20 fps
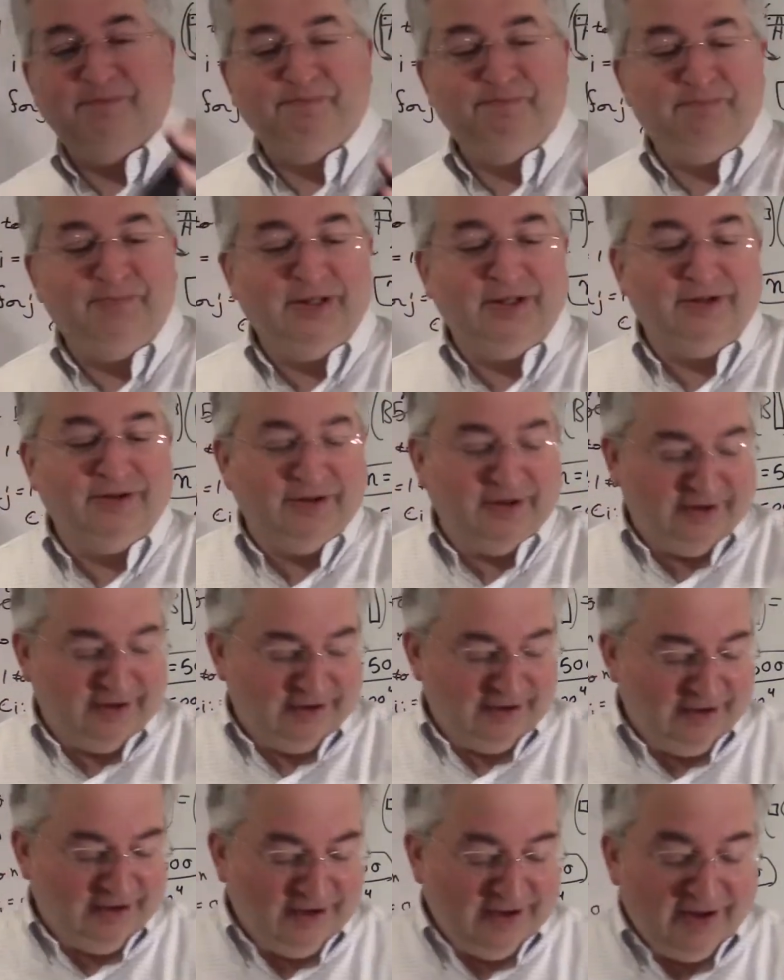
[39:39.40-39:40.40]
billion.
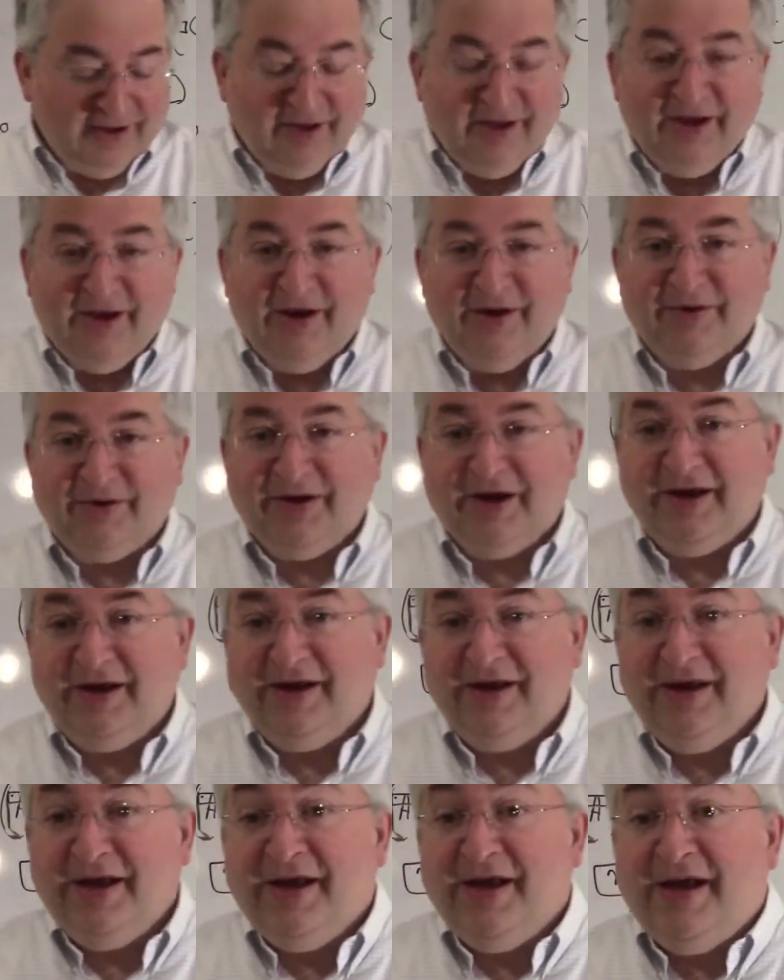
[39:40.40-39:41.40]
Okay?
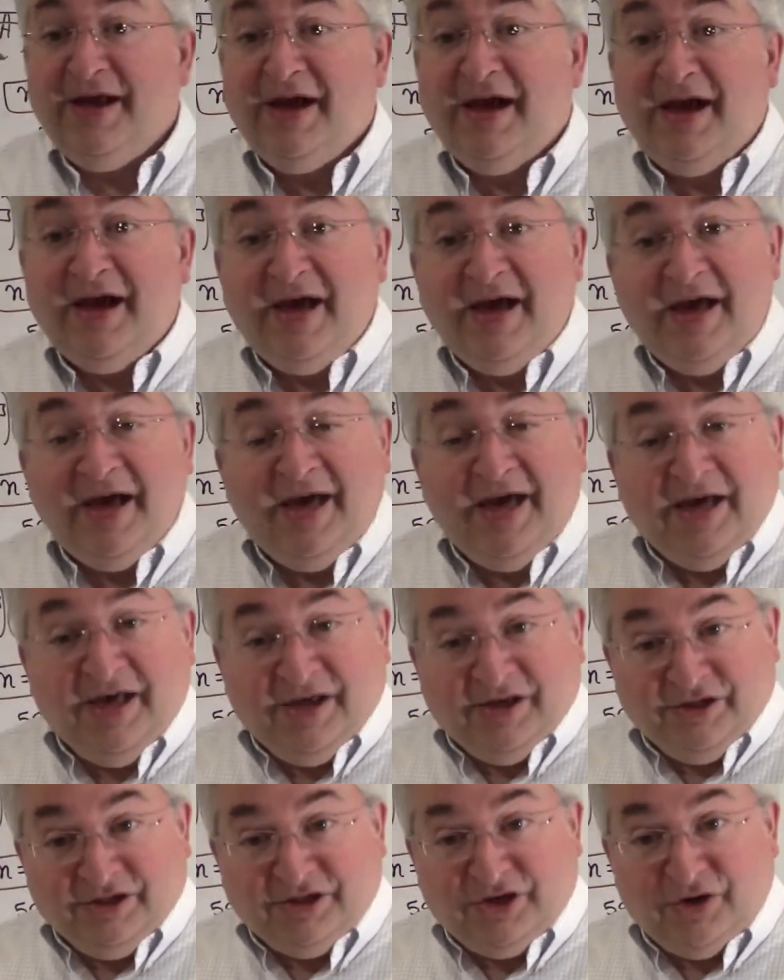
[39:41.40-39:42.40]

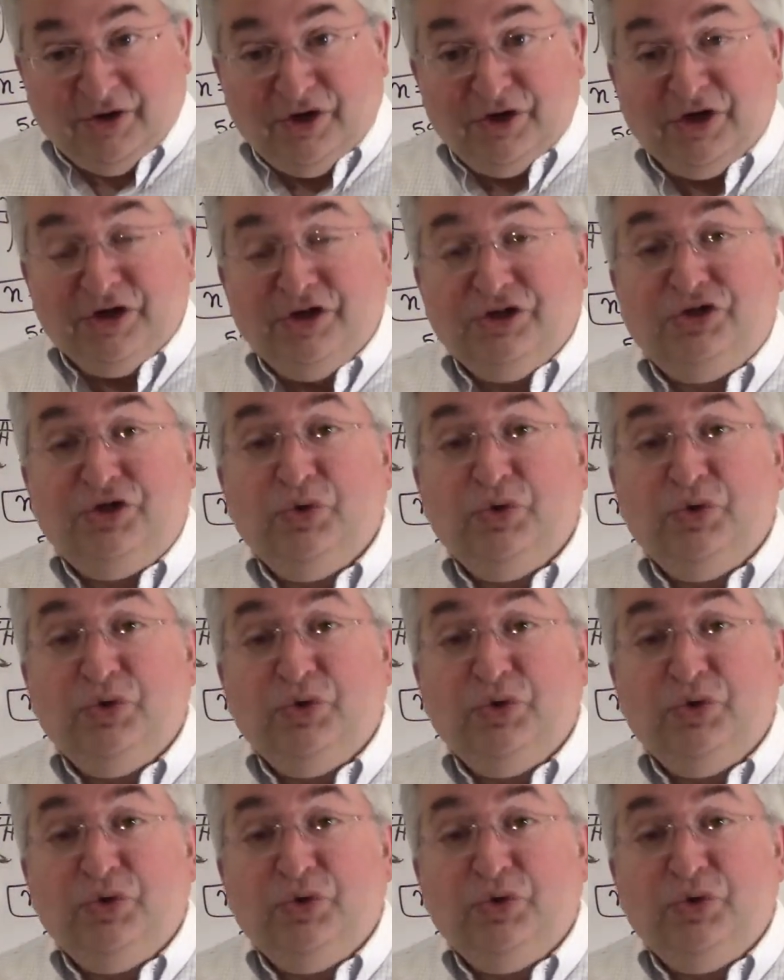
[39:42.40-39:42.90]
So you're going to